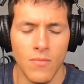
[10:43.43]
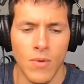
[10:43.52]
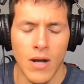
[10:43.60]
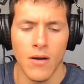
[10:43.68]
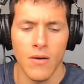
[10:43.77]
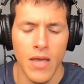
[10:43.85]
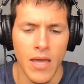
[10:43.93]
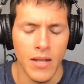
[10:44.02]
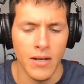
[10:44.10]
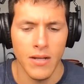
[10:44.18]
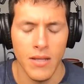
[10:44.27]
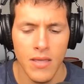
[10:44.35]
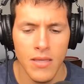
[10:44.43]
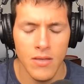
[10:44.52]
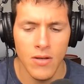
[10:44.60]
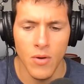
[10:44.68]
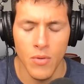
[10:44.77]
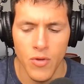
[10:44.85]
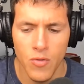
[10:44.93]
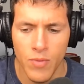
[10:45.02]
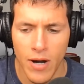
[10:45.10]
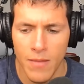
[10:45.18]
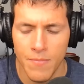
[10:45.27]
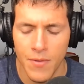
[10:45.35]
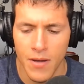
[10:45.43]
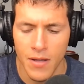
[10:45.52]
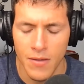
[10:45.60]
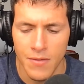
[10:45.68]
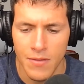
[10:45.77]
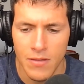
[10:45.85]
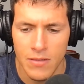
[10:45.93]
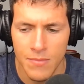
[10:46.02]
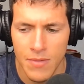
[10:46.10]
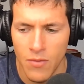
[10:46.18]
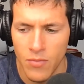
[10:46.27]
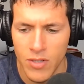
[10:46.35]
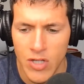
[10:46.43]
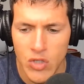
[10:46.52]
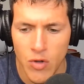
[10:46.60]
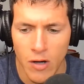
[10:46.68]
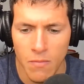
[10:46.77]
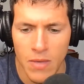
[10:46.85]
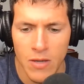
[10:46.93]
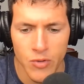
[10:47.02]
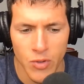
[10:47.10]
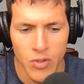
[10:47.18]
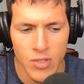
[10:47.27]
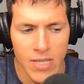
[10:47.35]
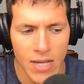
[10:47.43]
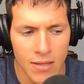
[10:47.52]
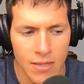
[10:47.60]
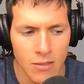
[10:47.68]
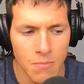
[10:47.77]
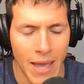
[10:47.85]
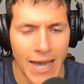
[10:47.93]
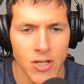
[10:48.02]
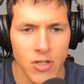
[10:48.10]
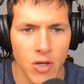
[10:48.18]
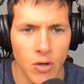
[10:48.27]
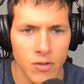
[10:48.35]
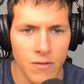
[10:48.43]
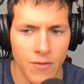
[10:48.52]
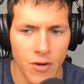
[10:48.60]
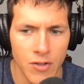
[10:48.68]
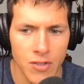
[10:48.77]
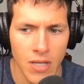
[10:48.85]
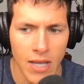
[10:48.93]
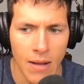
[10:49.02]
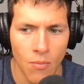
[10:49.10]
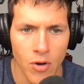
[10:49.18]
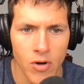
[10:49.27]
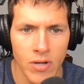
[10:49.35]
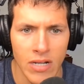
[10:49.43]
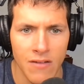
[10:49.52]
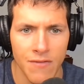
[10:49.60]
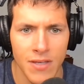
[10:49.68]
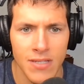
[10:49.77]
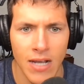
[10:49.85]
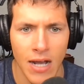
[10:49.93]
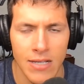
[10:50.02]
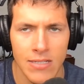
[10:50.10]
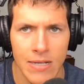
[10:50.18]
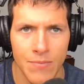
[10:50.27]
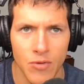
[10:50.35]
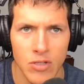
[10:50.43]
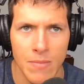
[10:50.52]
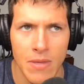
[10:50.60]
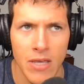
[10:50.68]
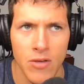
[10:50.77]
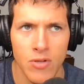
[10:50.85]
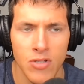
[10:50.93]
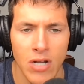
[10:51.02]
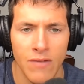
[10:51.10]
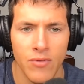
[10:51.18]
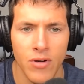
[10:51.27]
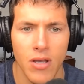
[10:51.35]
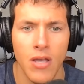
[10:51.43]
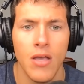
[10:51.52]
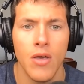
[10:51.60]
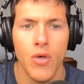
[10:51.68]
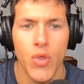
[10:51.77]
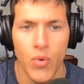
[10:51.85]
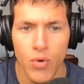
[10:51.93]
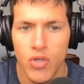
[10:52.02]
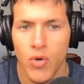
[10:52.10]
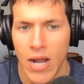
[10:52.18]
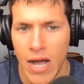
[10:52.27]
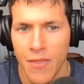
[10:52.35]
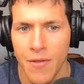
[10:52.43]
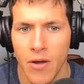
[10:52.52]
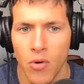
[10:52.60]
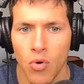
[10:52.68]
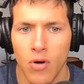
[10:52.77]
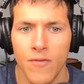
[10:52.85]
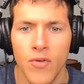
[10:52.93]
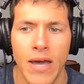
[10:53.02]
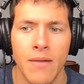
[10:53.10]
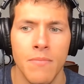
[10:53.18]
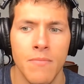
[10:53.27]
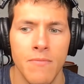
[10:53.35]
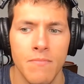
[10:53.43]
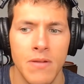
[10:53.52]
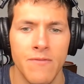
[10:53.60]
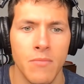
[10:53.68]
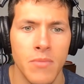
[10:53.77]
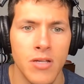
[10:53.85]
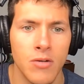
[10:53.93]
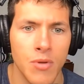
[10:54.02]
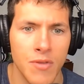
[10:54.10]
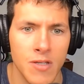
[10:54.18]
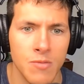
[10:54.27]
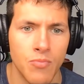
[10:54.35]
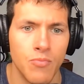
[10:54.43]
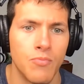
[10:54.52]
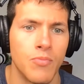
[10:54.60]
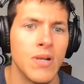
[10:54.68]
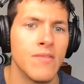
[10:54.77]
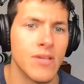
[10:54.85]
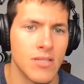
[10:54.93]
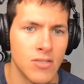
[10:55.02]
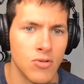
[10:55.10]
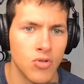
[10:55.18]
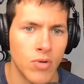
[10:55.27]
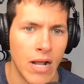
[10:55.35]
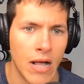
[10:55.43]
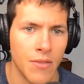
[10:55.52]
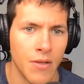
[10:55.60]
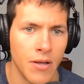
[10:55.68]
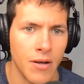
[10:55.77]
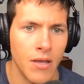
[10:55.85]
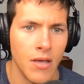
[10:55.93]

Wow. And, you brought up something that really struck me was when you said the passion goes first. And I'm wondering if this concept was something that you discovered through triathlon or if you had been familiar with this previous to triathlon,